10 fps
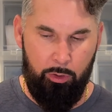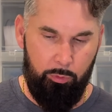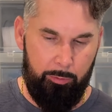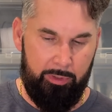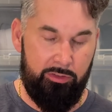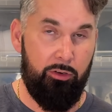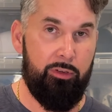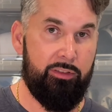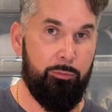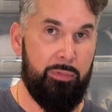when the material
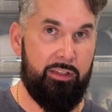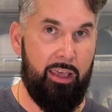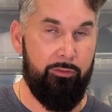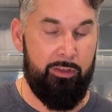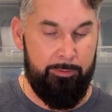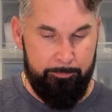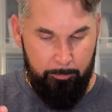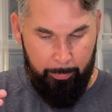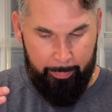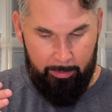is a bit heavy,
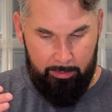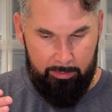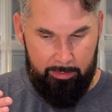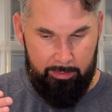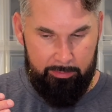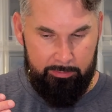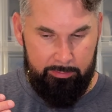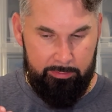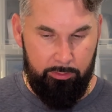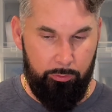
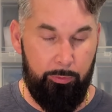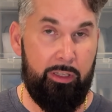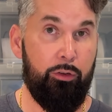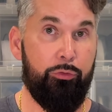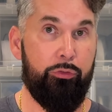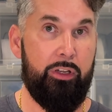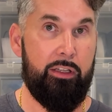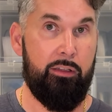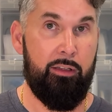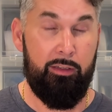it's wrinkle free.
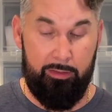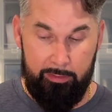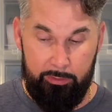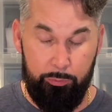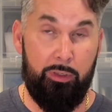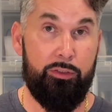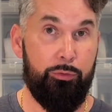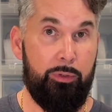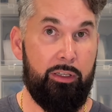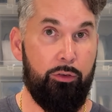This one is
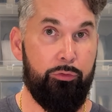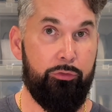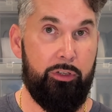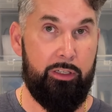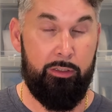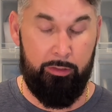wrinkle free.